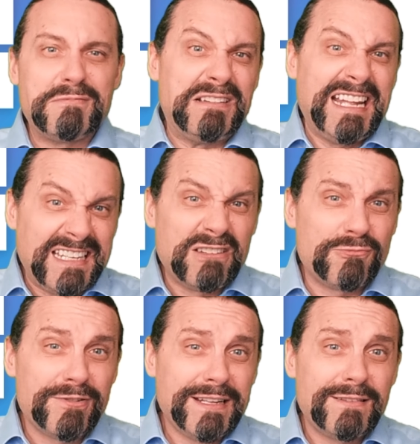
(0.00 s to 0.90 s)
getting
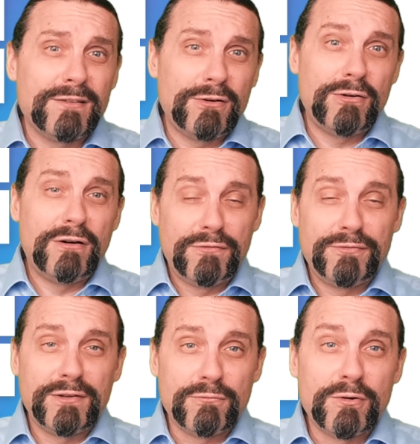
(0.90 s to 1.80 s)
rid
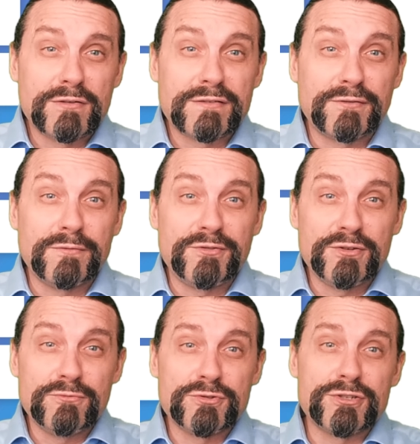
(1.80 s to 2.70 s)
of the walls of
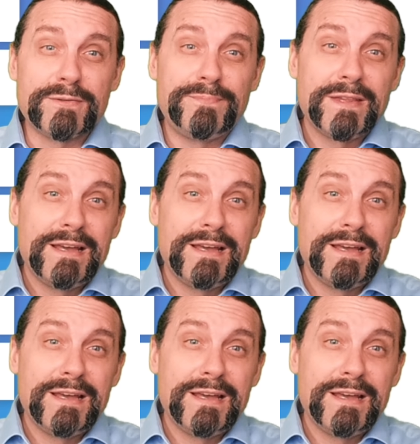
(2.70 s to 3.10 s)
confusion,